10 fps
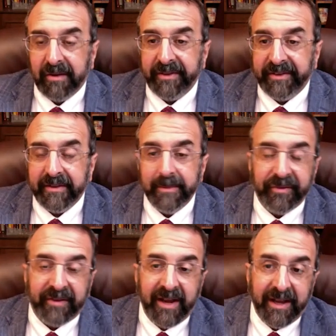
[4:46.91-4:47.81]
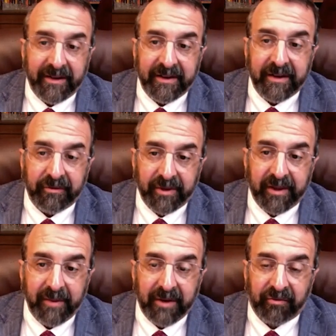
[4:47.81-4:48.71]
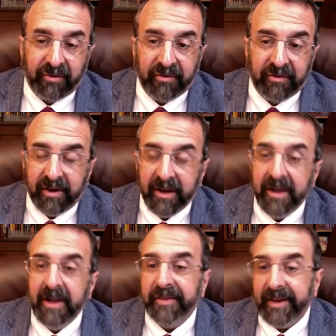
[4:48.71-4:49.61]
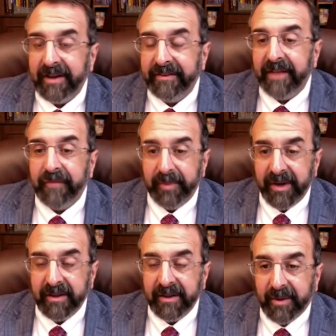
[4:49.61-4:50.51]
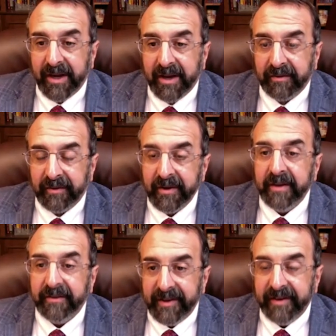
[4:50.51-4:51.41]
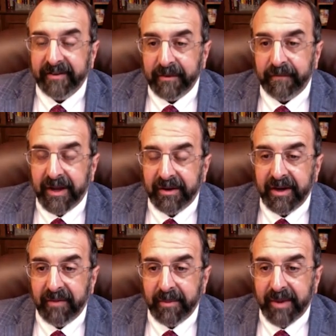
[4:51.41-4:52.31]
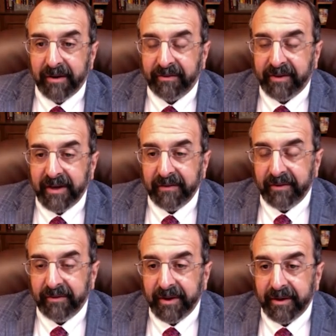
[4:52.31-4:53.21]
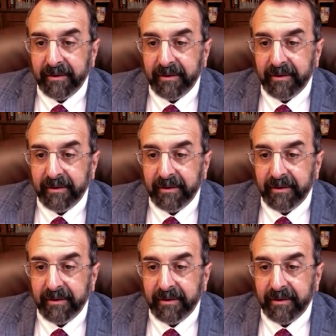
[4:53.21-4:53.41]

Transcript: This is the most anti-Israel administration that has ever been in the White House since the founding of the modern state of Israel.